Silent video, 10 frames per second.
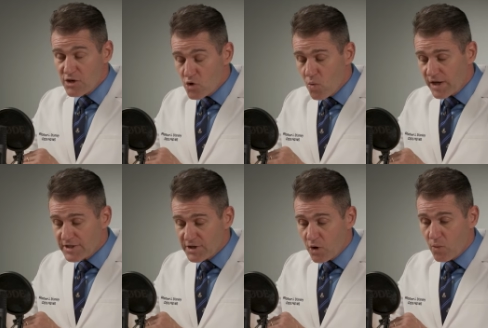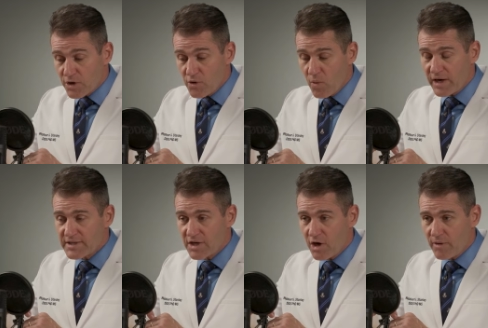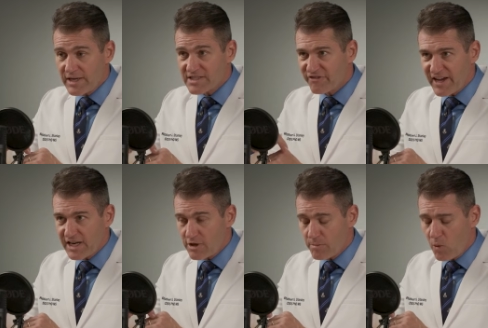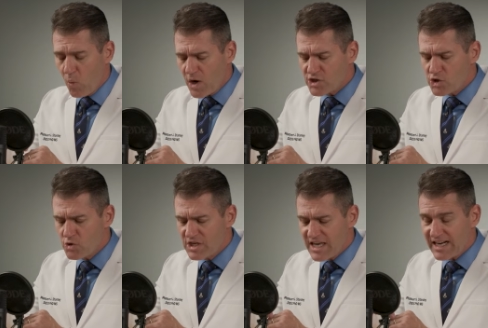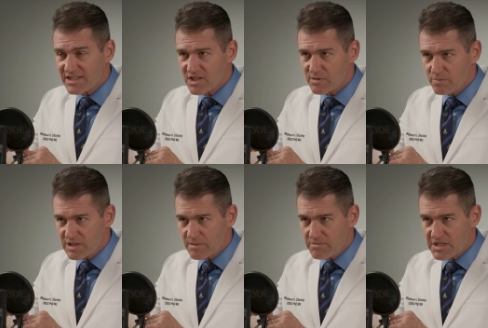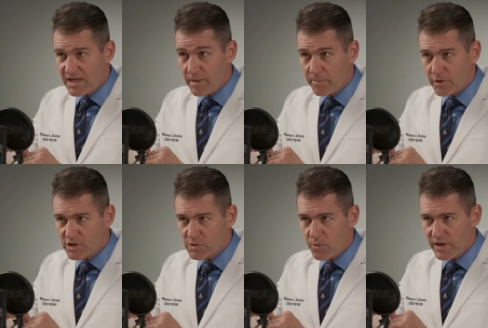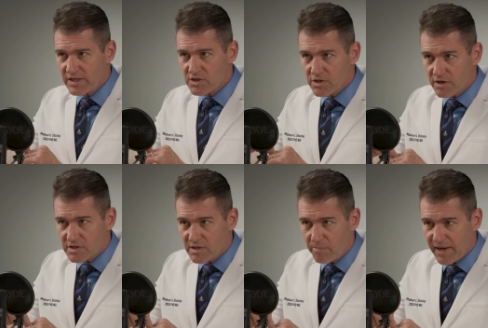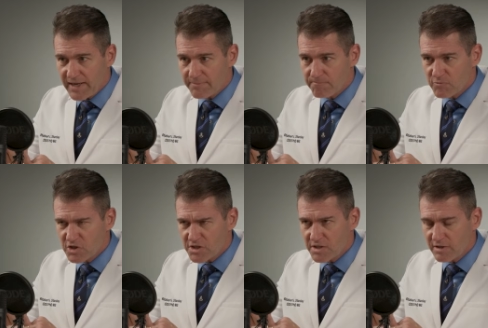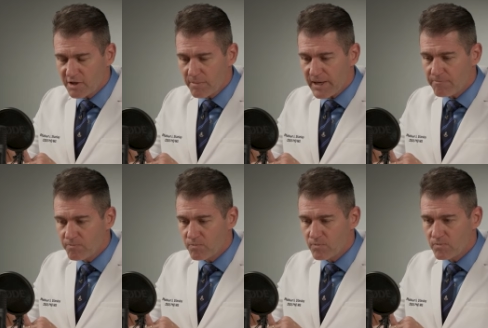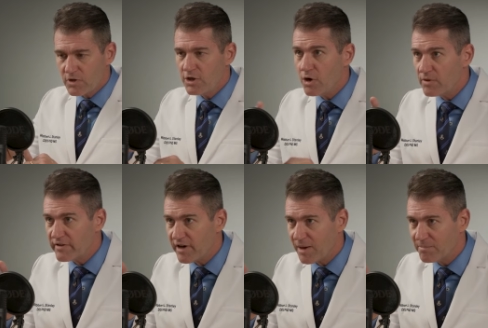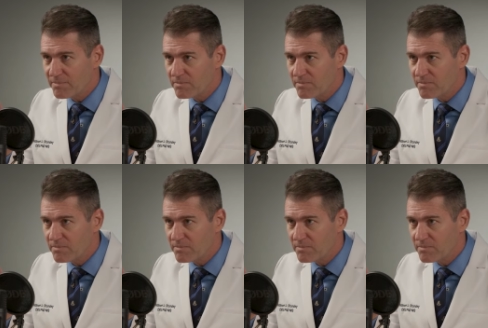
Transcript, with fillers: You want it to go where you want it to go, and it's fighting you. But once you get it to, to, to get a purchase point and it starts to bite just a little bit, you don't give up.